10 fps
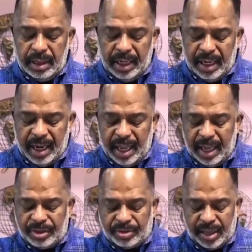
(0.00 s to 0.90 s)

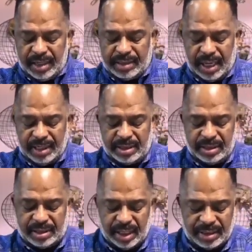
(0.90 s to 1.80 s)
NAS translation
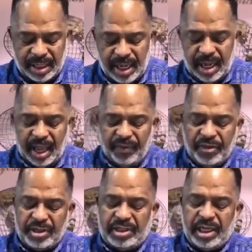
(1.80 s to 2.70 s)
says, if
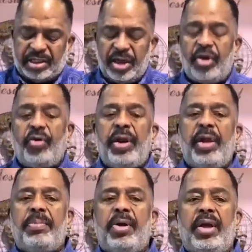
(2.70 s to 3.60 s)
it's
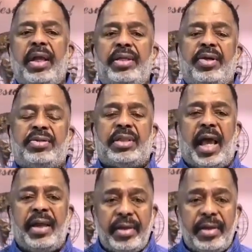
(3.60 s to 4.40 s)
disagreeable in your sight.